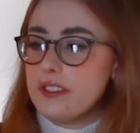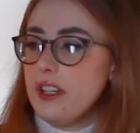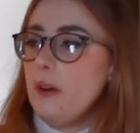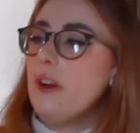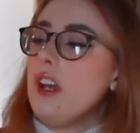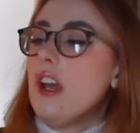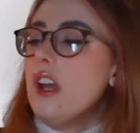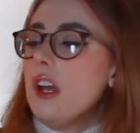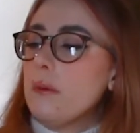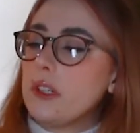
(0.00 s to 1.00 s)
So
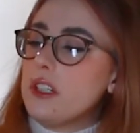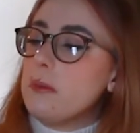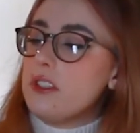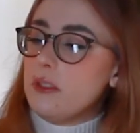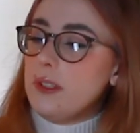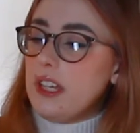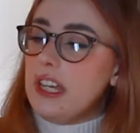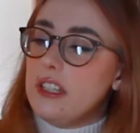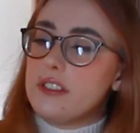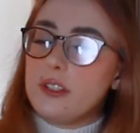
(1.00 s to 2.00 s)
we're gonna be doing
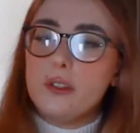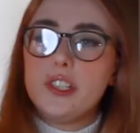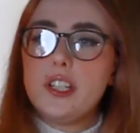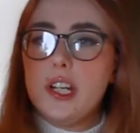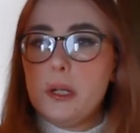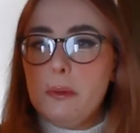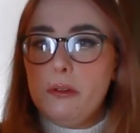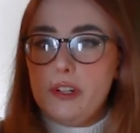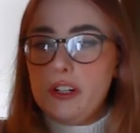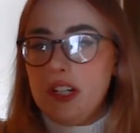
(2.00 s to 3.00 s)
a salted
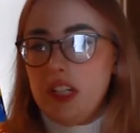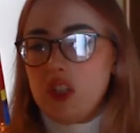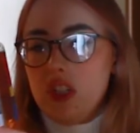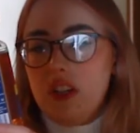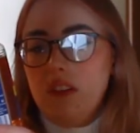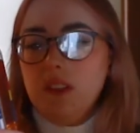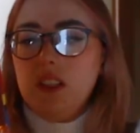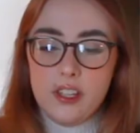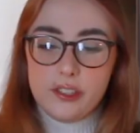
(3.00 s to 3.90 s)
caramel variation of it.